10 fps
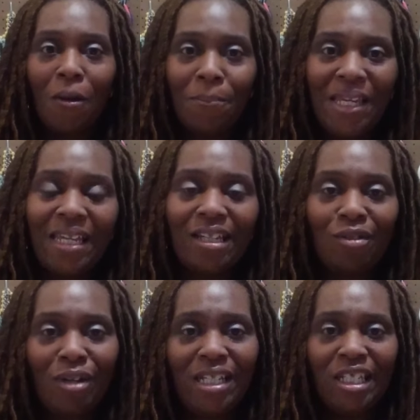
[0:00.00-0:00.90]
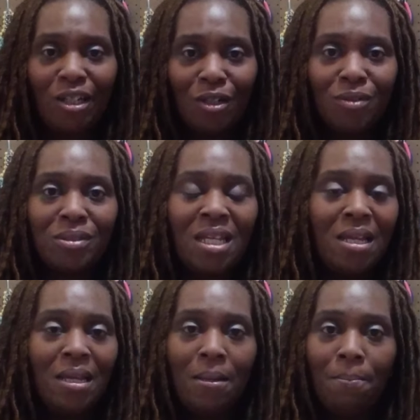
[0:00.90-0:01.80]
big and grandiose.
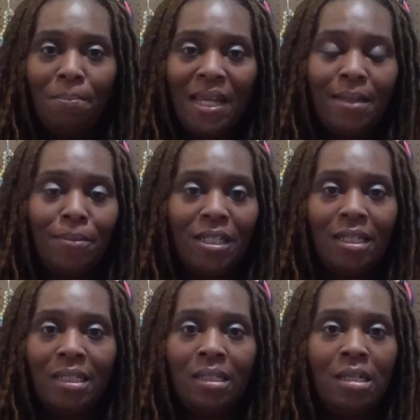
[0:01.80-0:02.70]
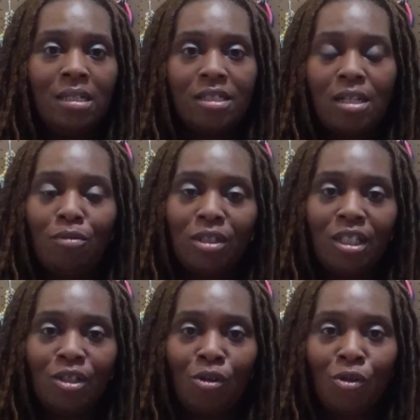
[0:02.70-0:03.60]
Maybe someone
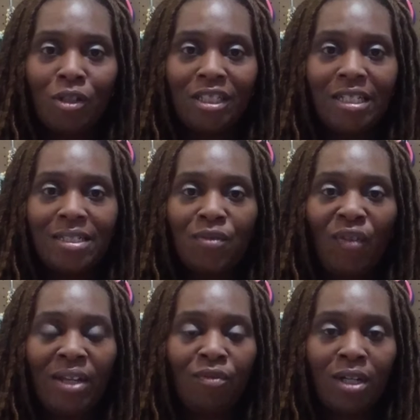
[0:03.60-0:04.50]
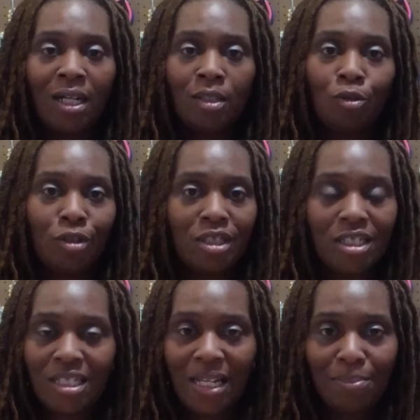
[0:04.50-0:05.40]
in your audience favorite color is
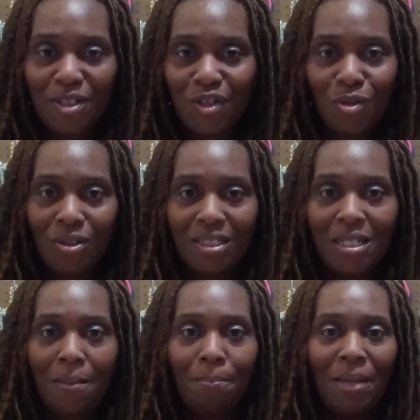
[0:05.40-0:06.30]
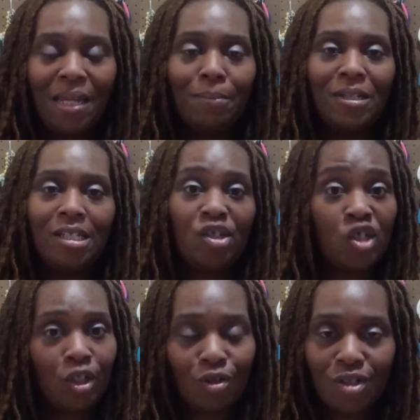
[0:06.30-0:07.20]
the same as yours. Maybe
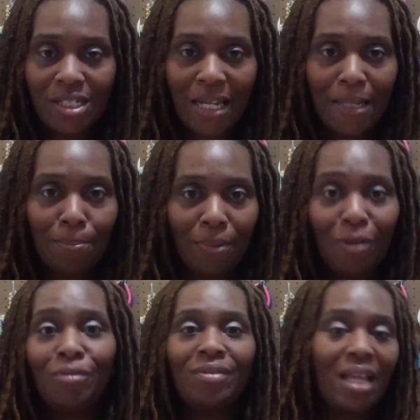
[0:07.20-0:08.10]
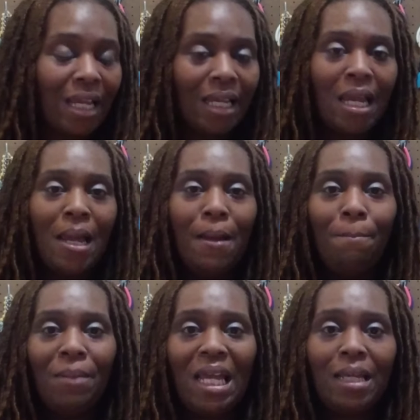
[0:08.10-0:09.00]
share the same birthday.
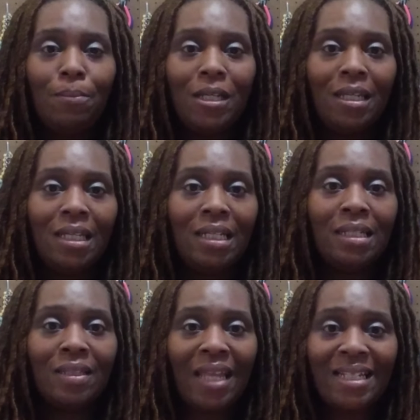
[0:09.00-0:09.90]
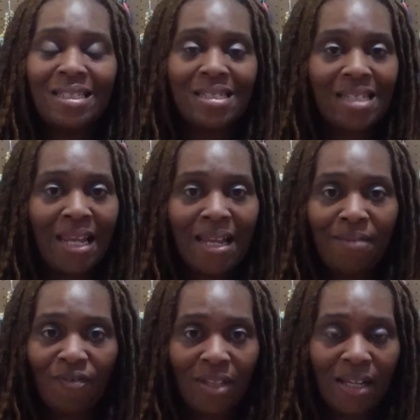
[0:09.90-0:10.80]
Maybe like the same
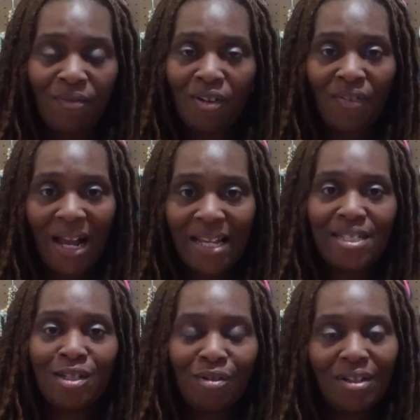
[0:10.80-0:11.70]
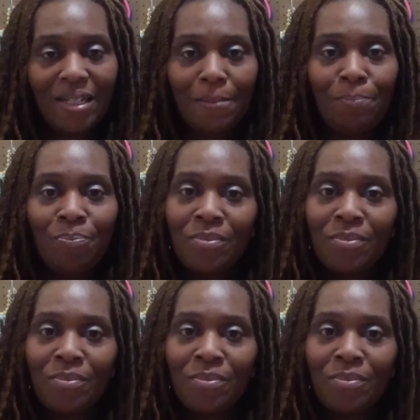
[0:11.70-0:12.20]
flavor of ice cream.